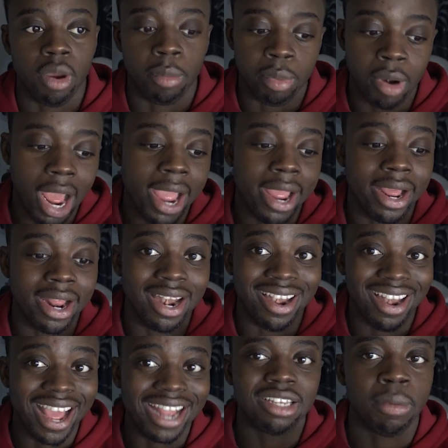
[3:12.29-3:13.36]
you apply
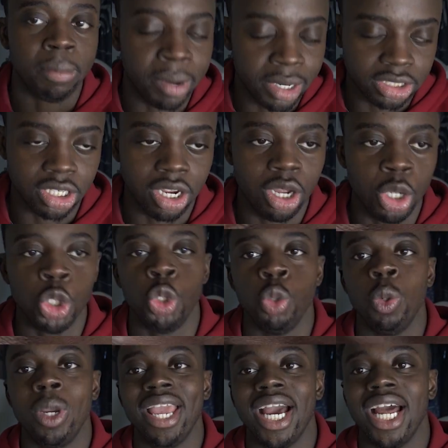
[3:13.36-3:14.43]
light pressure, you
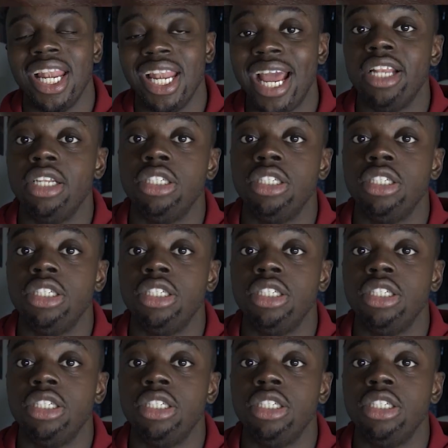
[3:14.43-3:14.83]
will get a light